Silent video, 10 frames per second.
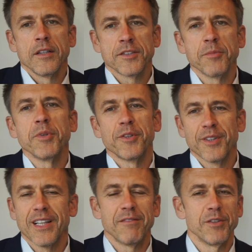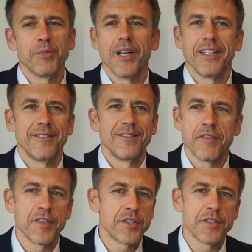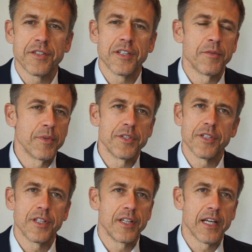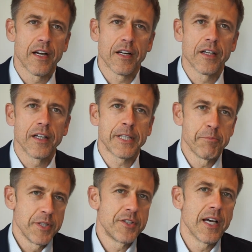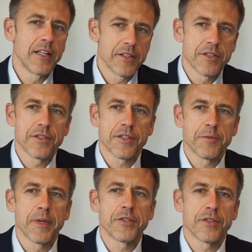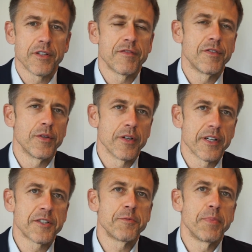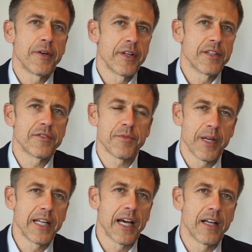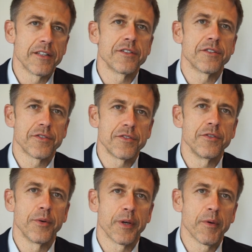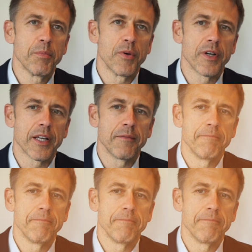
Similar to level 1, efficiency and rigidity can be challenges, especially for experienced radiologists doing reporting.